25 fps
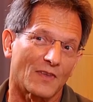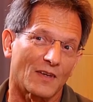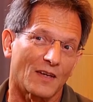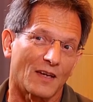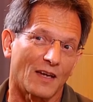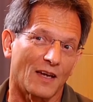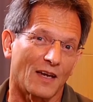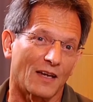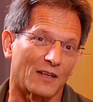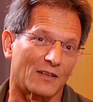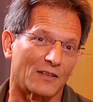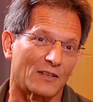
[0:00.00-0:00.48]

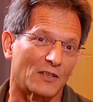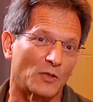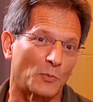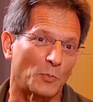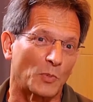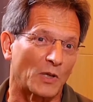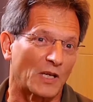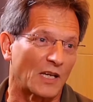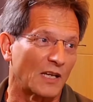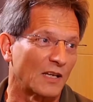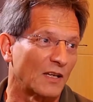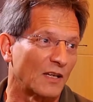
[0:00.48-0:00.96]
And in the
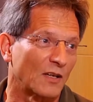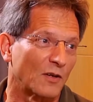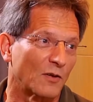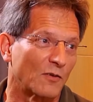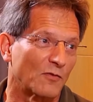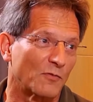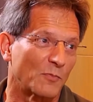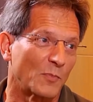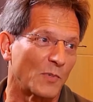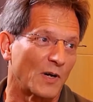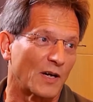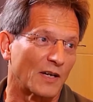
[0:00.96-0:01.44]
beginning
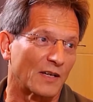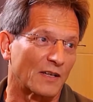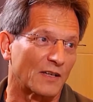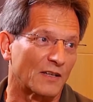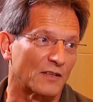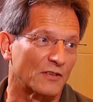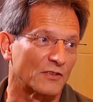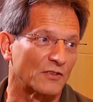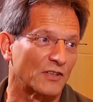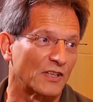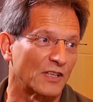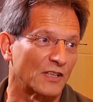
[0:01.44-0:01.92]
of my
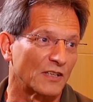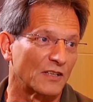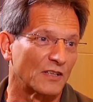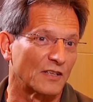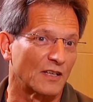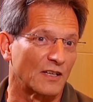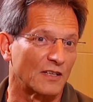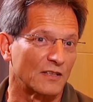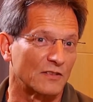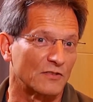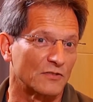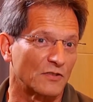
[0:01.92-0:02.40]
career,
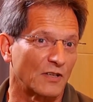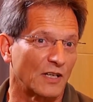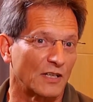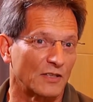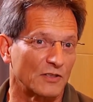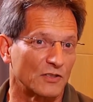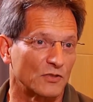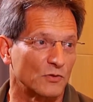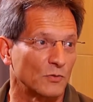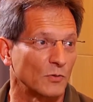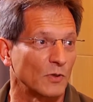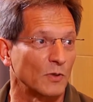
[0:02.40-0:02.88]
I tried
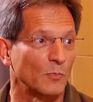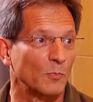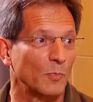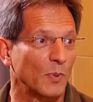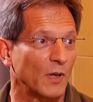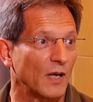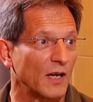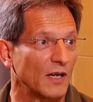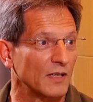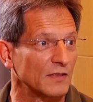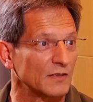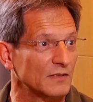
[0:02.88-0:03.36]
to
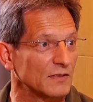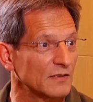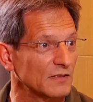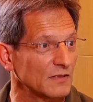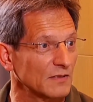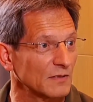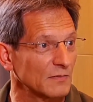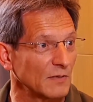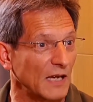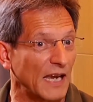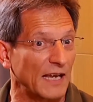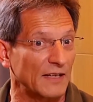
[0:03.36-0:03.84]
implant
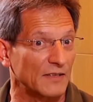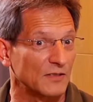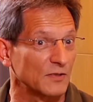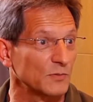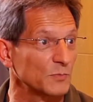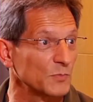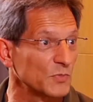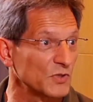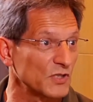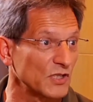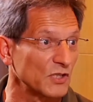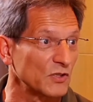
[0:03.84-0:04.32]

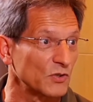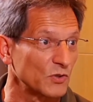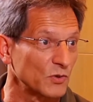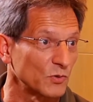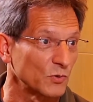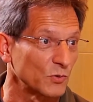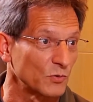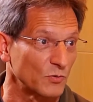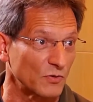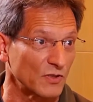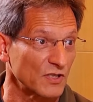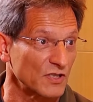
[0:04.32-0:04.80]
atoms
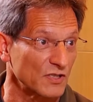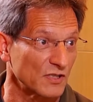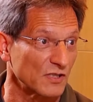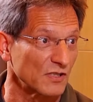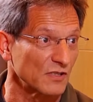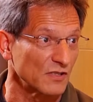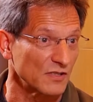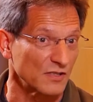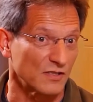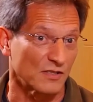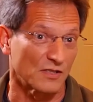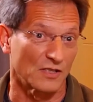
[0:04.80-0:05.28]
into
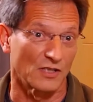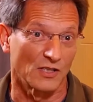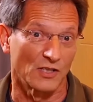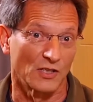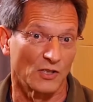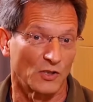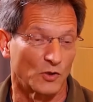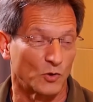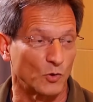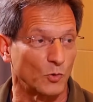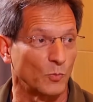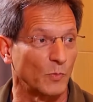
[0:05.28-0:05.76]
crystals
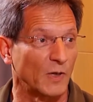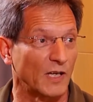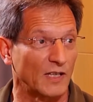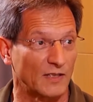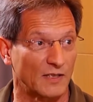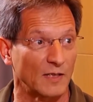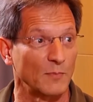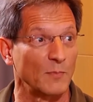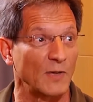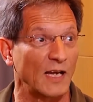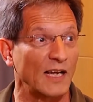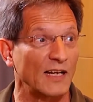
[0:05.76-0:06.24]
to make
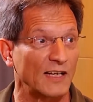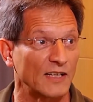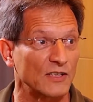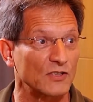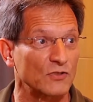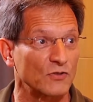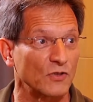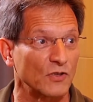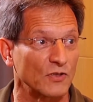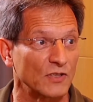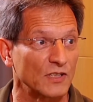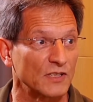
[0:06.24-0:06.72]
them
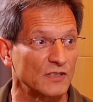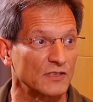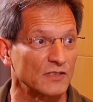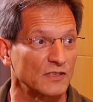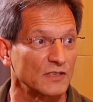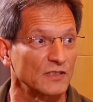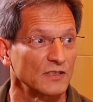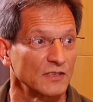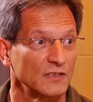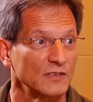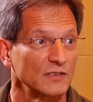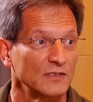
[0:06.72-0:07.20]

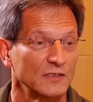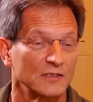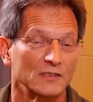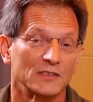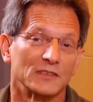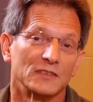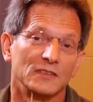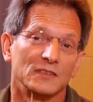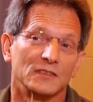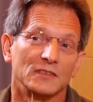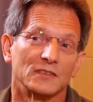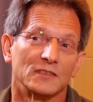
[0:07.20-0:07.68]
electronics.
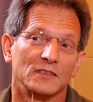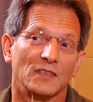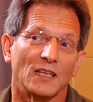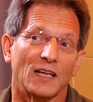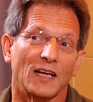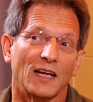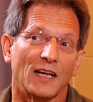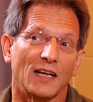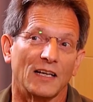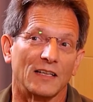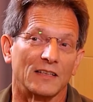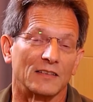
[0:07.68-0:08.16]

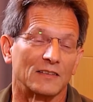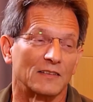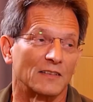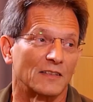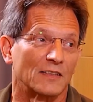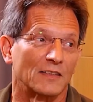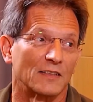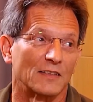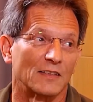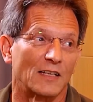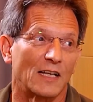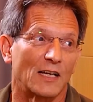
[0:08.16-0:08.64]
And
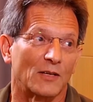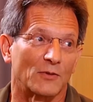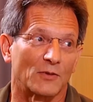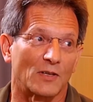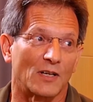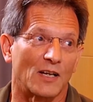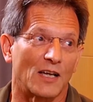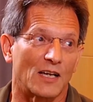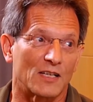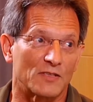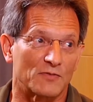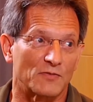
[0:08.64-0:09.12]
now the
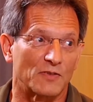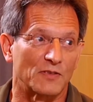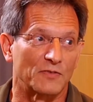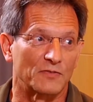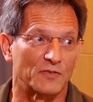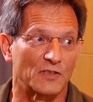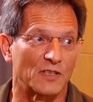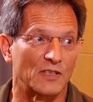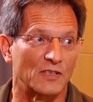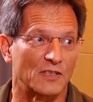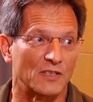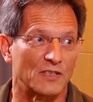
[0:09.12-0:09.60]
last
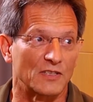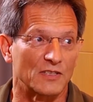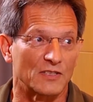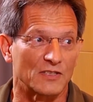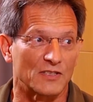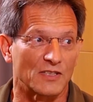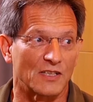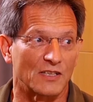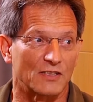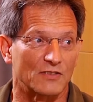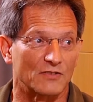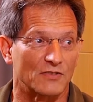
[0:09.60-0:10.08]
15 years,
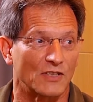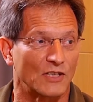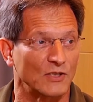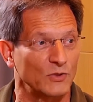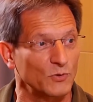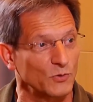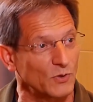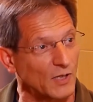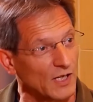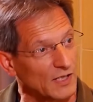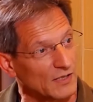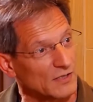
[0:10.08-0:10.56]
I try
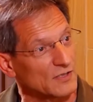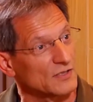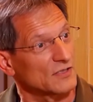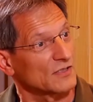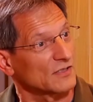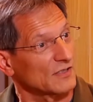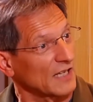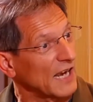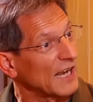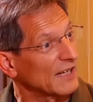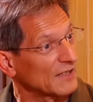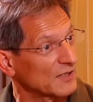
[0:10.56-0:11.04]
to get
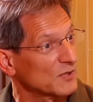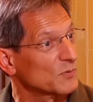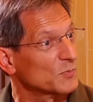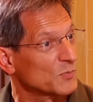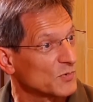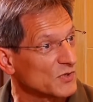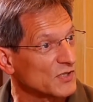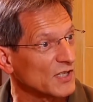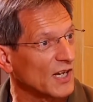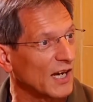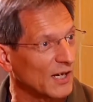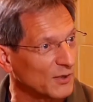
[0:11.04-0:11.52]
these
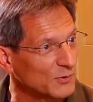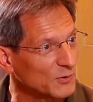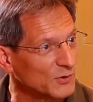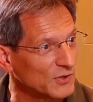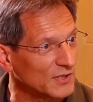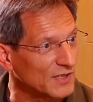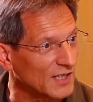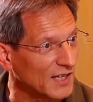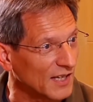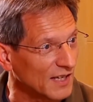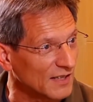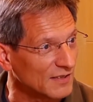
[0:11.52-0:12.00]
atoms out
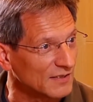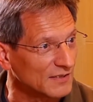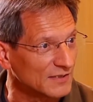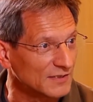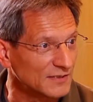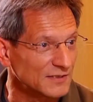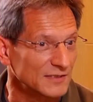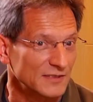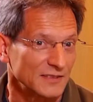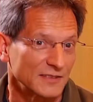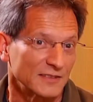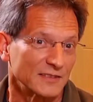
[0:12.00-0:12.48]
again.
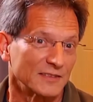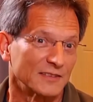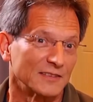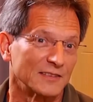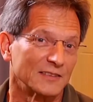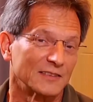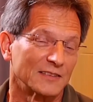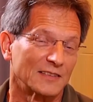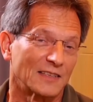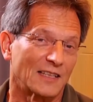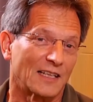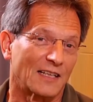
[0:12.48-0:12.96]

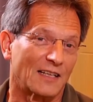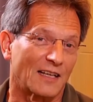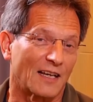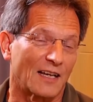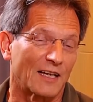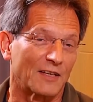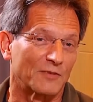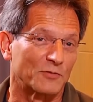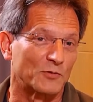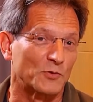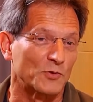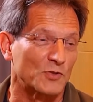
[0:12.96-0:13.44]
And I
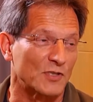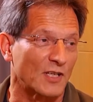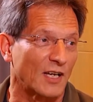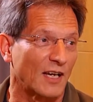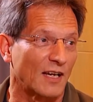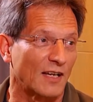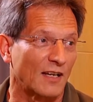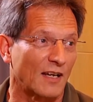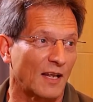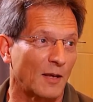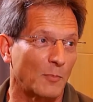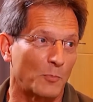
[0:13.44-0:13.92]
have to
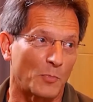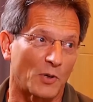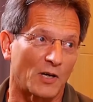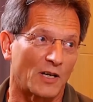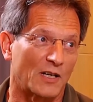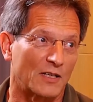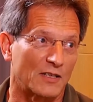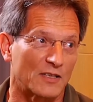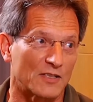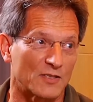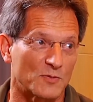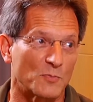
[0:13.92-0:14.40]
say that
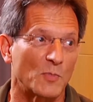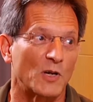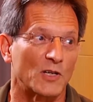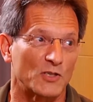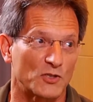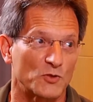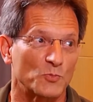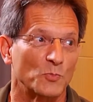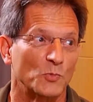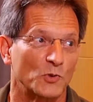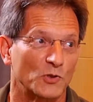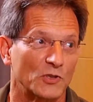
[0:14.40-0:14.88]
part is
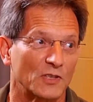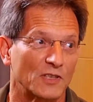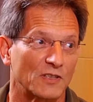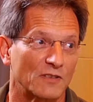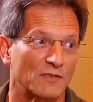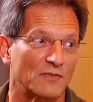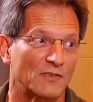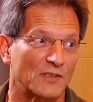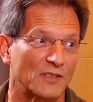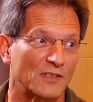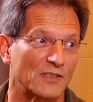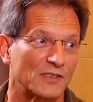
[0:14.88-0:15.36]
much more
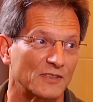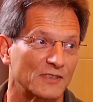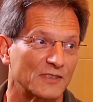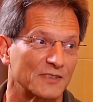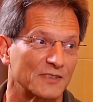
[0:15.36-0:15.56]
difficult.